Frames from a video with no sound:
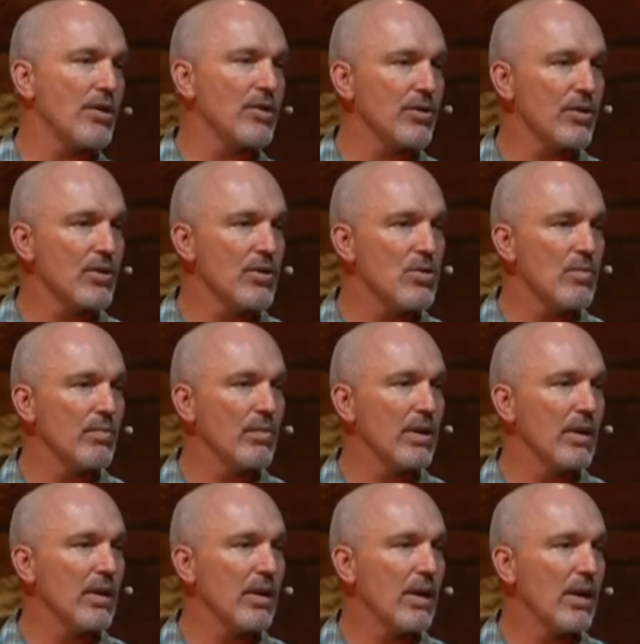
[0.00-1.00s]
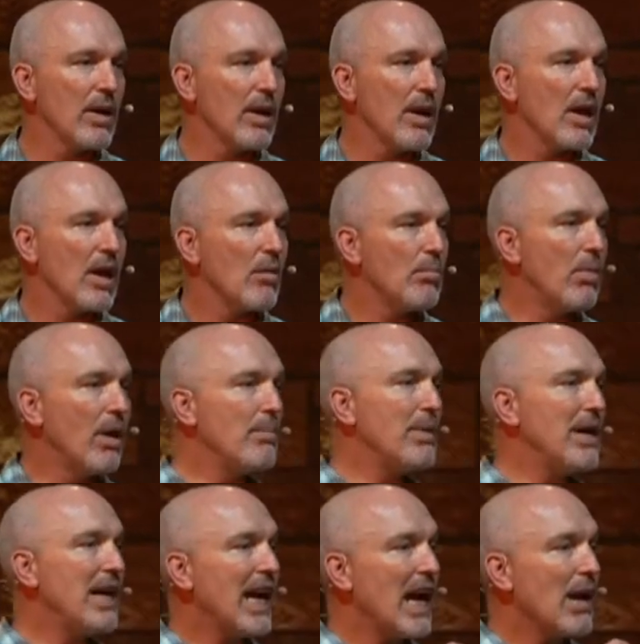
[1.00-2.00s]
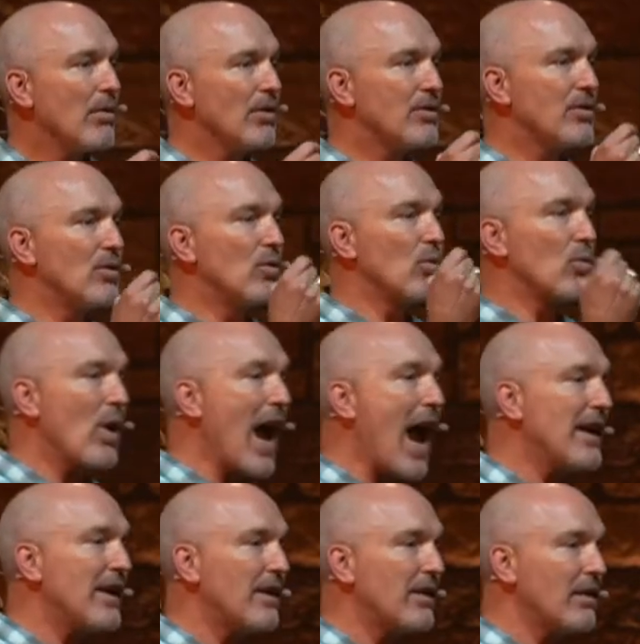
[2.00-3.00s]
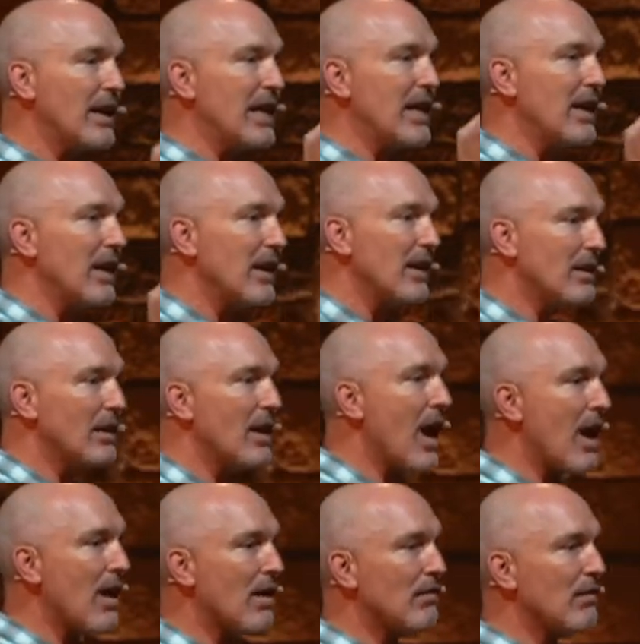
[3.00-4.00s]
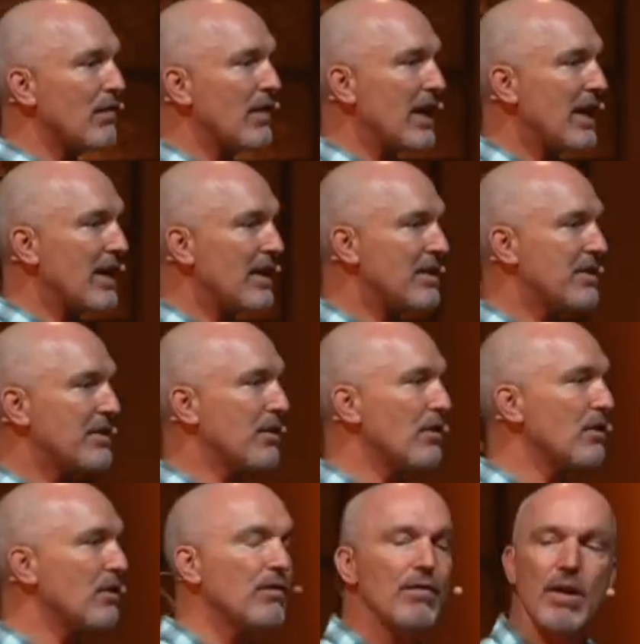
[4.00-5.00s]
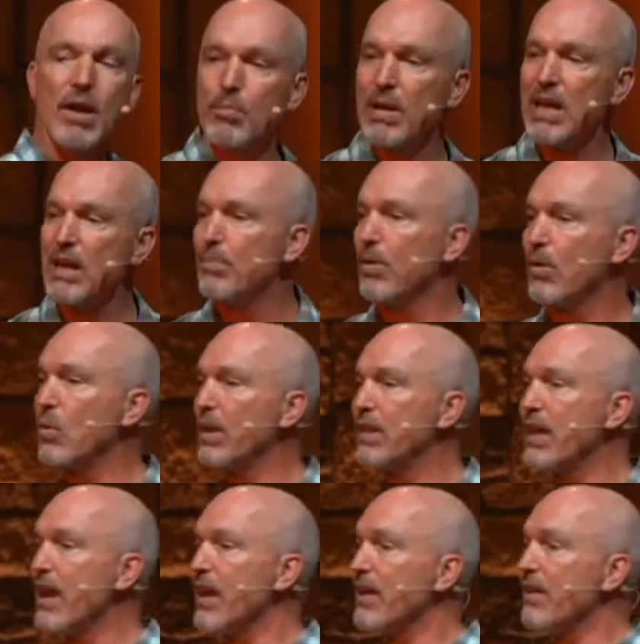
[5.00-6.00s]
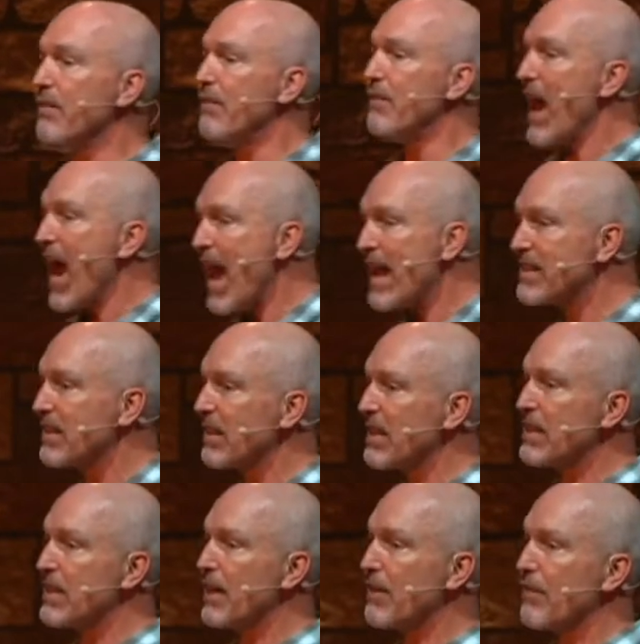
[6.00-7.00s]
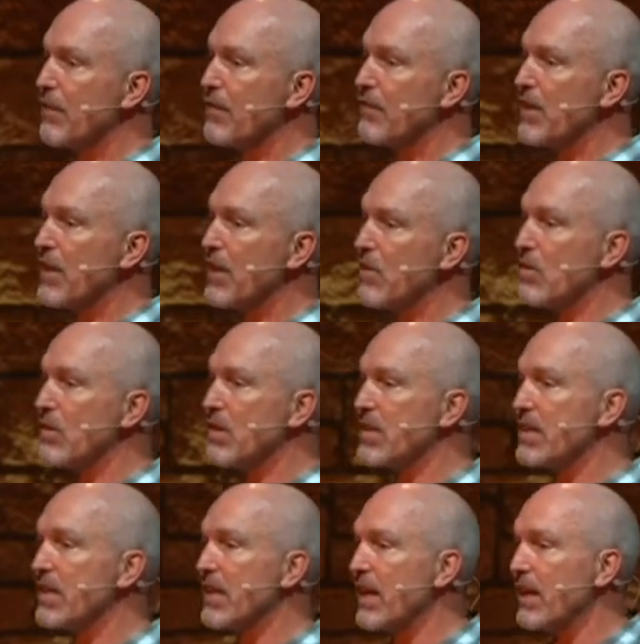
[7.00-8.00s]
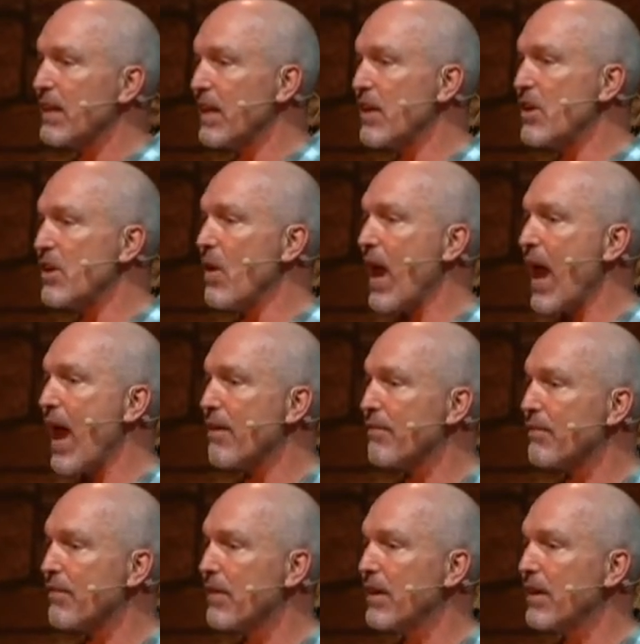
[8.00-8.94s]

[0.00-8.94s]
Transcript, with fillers: true, but being able to radically love and serve people with vastly different views than you have